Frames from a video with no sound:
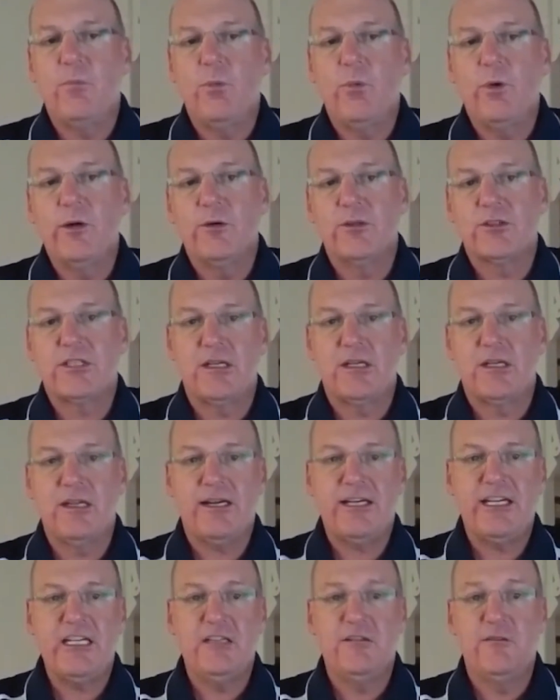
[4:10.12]
We're also
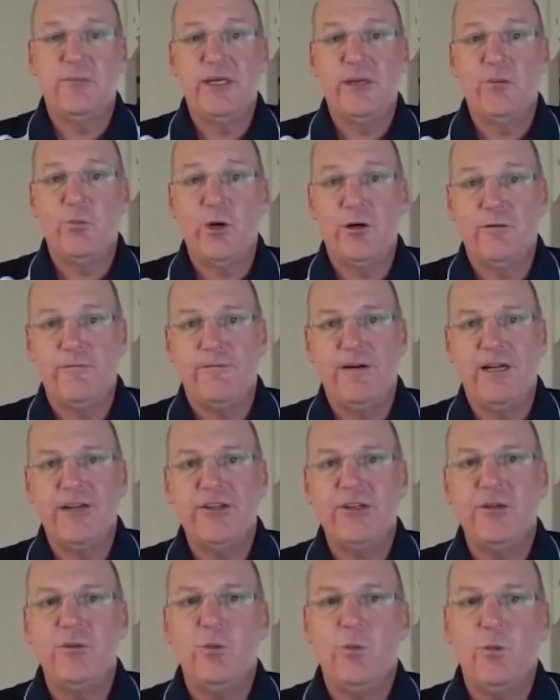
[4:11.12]
lucky to have been well
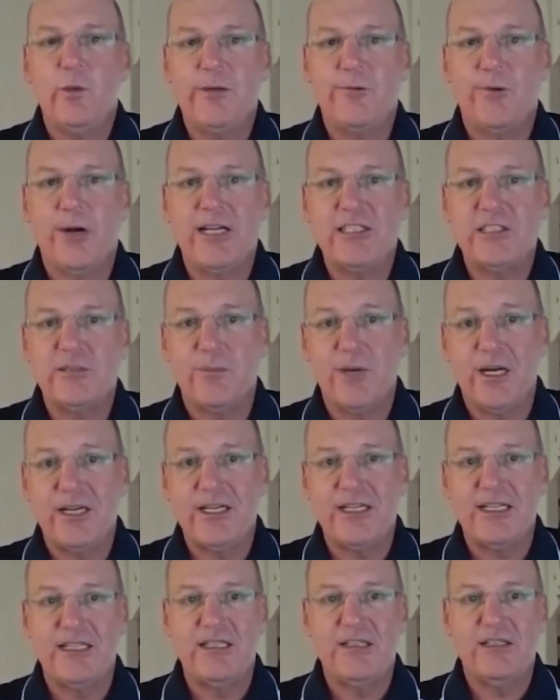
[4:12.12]
funded. We raised
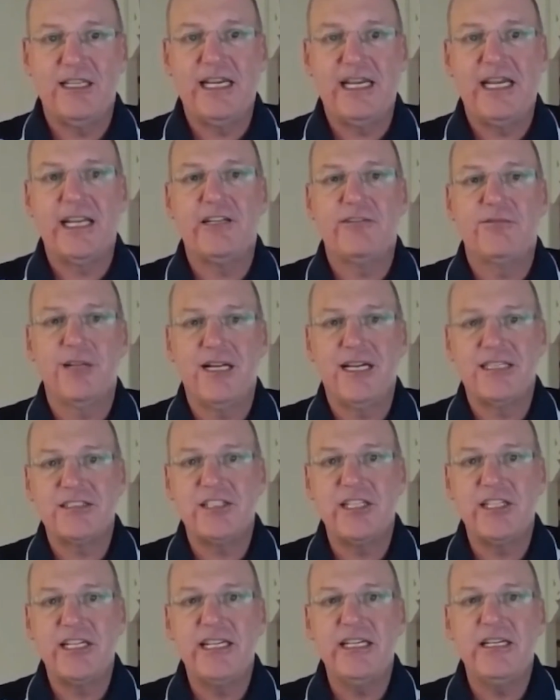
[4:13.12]
money at the end of last
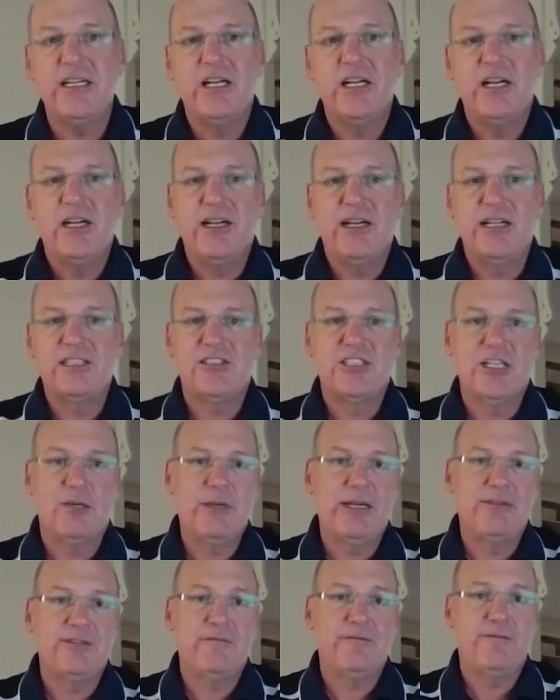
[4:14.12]
year. And so
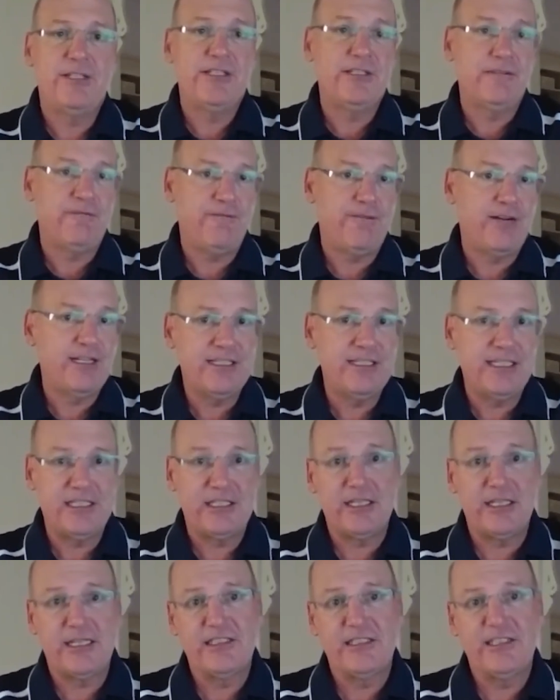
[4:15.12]
we have sufficient funding
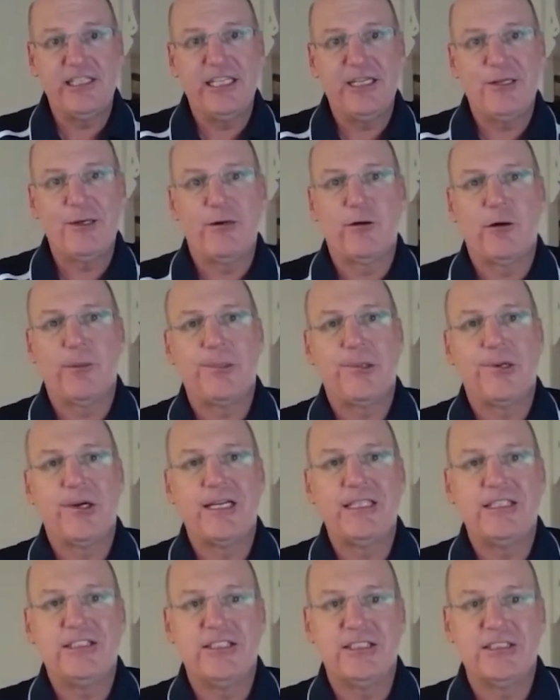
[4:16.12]
to continue our
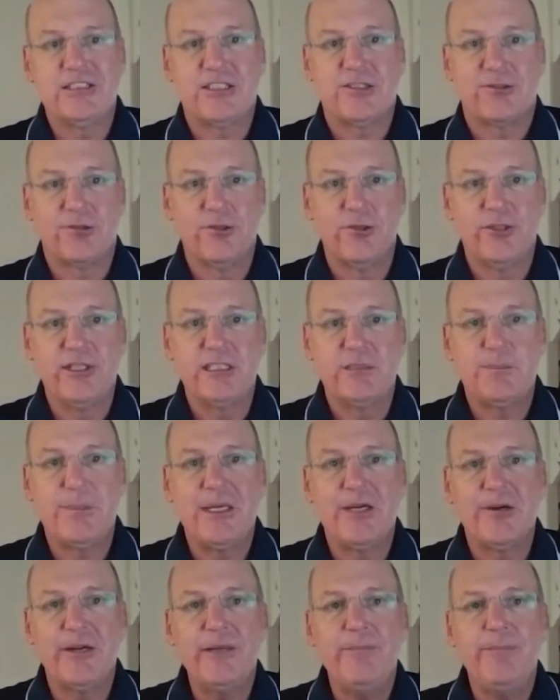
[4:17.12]
operations through this
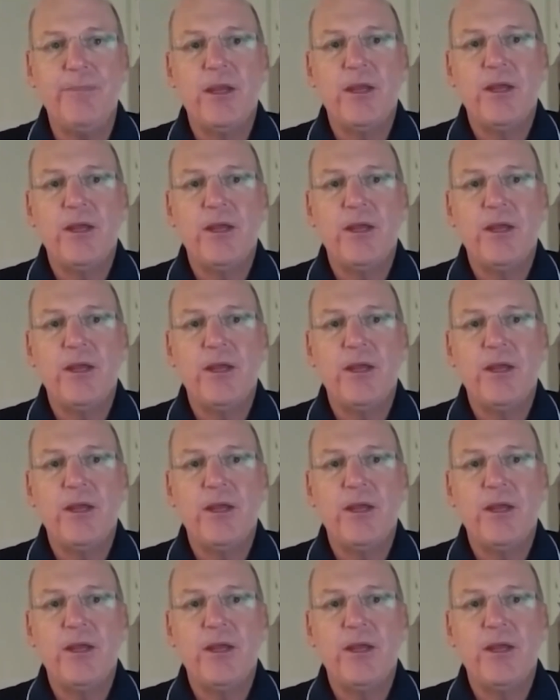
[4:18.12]
period.